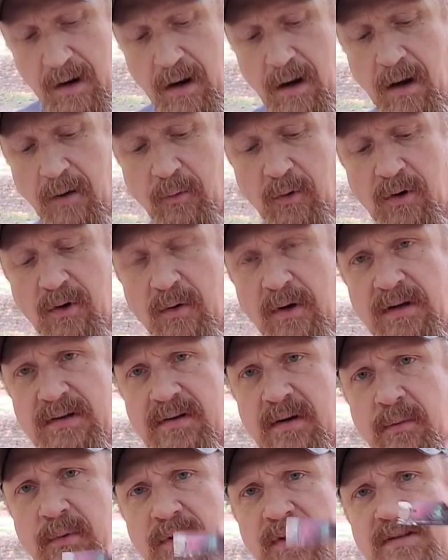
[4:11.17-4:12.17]
Uh, real quick
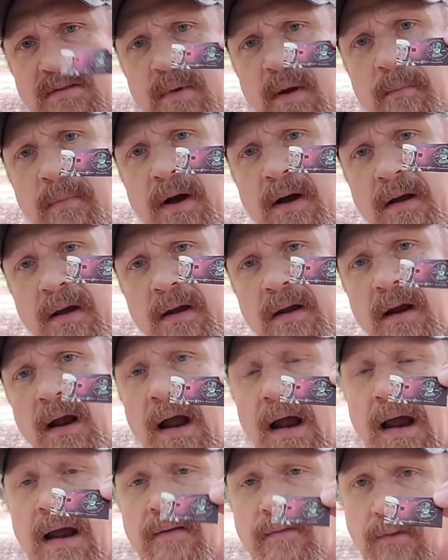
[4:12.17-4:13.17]
so I can put this in my pocket.
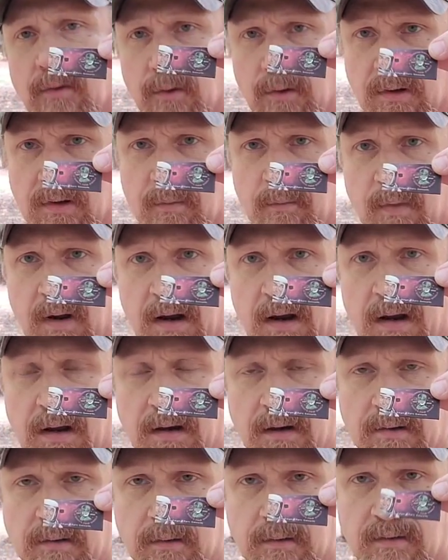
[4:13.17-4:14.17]
I have loaded
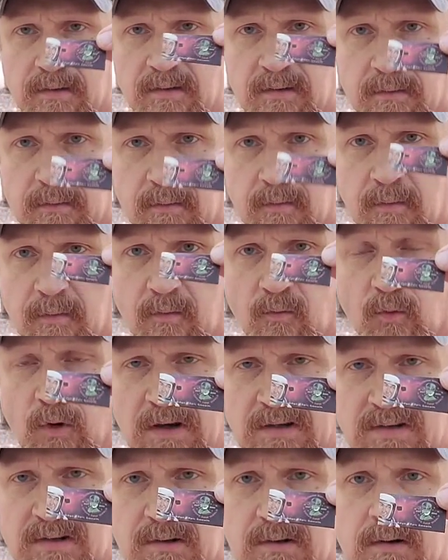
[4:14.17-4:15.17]
my
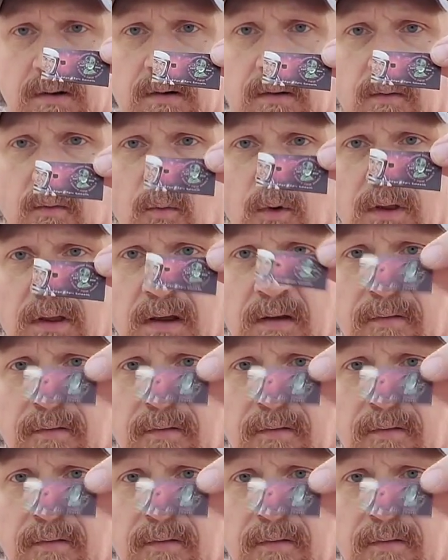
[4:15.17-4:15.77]
razor with